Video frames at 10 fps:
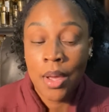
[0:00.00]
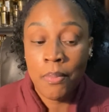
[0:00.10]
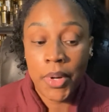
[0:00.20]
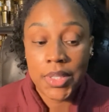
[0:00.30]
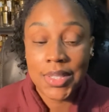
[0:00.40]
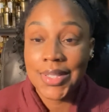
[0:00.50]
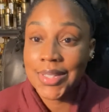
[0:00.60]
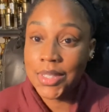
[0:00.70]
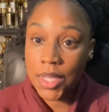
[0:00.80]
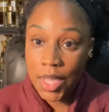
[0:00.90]
But
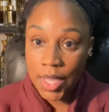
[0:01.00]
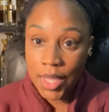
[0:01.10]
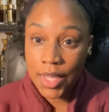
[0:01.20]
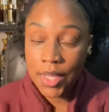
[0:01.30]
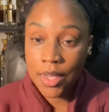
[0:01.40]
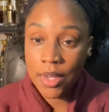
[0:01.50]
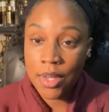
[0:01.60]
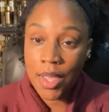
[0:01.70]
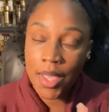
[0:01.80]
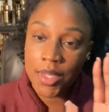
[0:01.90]
today,
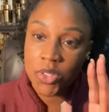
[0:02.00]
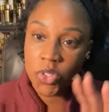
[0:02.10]
as